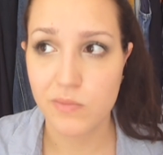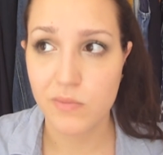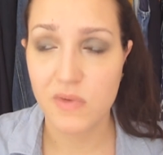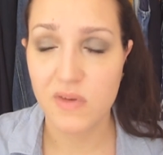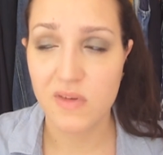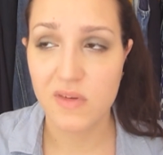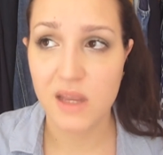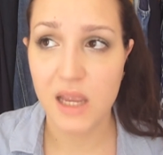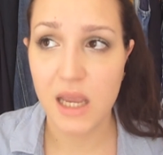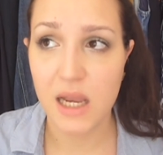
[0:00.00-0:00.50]

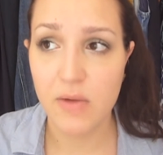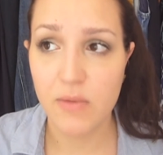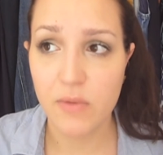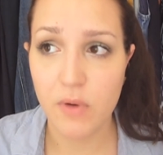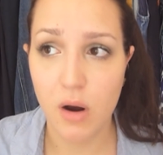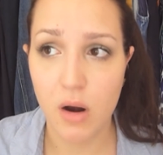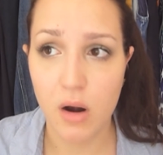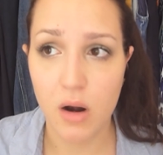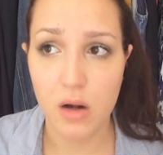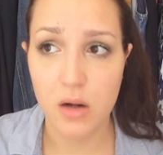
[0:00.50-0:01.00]
It's kind
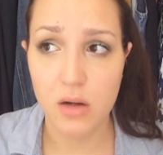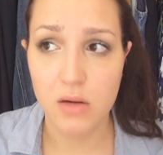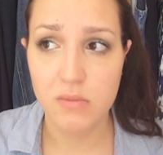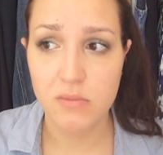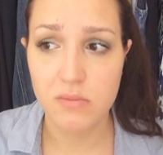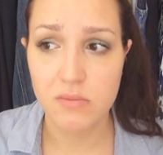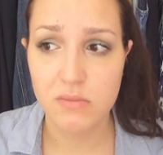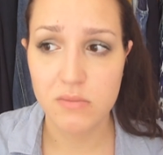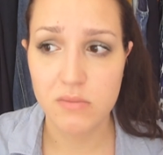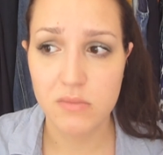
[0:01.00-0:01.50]
of
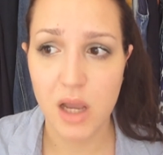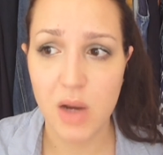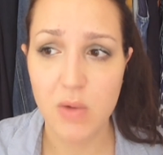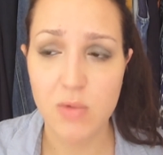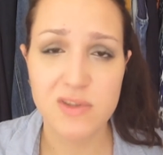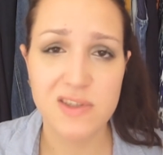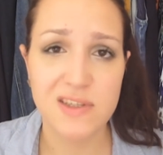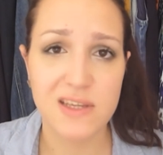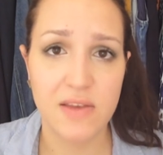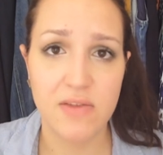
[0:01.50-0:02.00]
hard. I
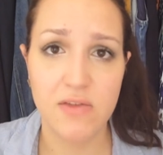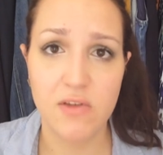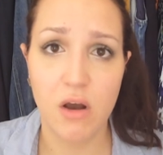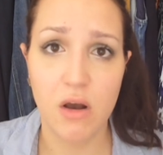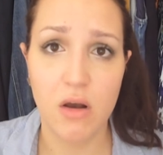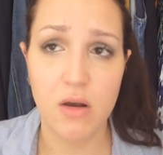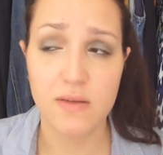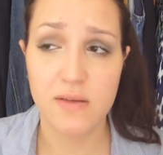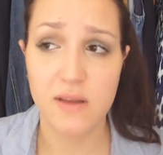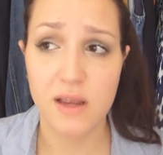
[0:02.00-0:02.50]
would say
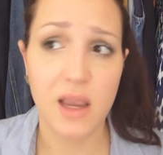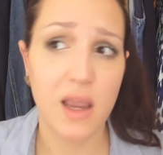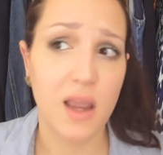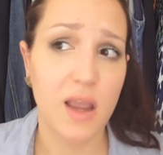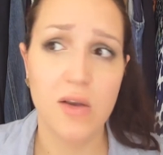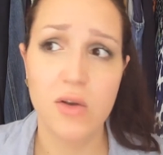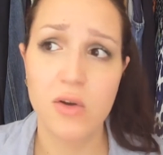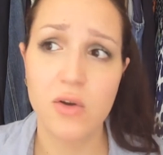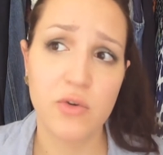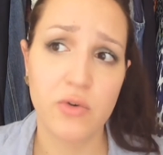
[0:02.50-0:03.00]
dogs. Like,
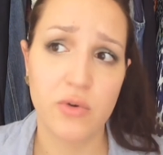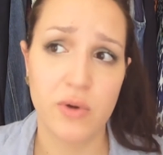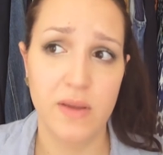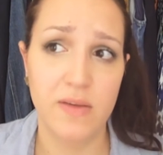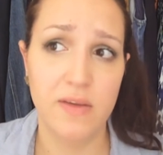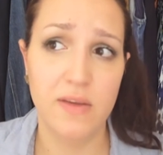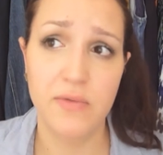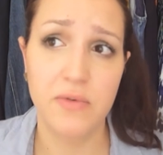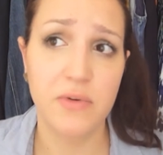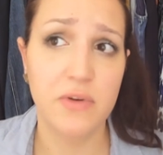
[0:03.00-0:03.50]
I go
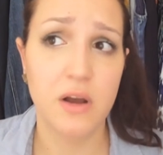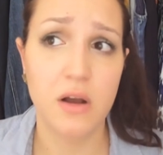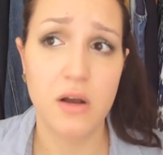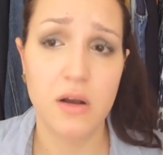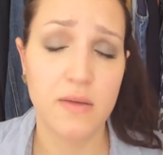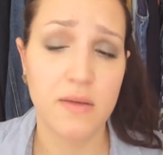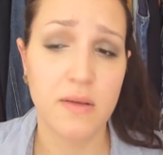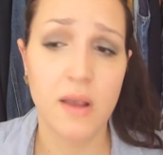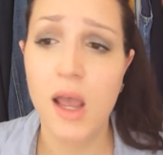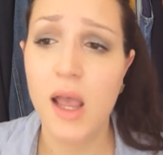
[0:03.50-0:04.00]
crazy for
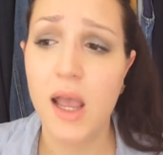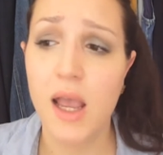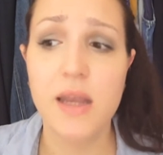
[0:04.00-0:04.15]
dogs.